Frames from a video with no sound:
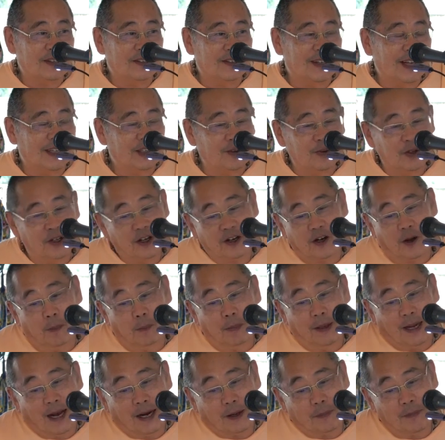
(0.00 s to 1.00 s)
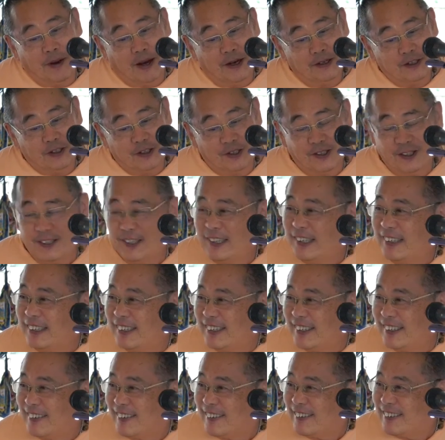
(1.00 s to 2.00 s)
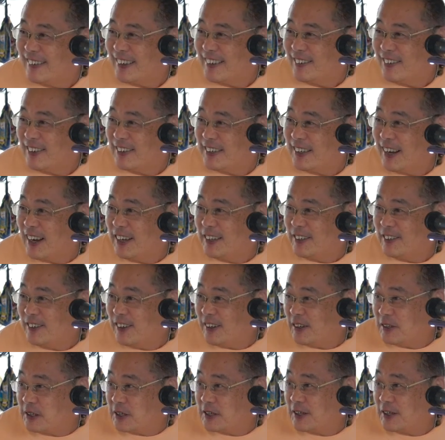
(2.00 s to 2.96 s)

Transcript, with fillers: So that's what they call black magic in India or whatever, tantra and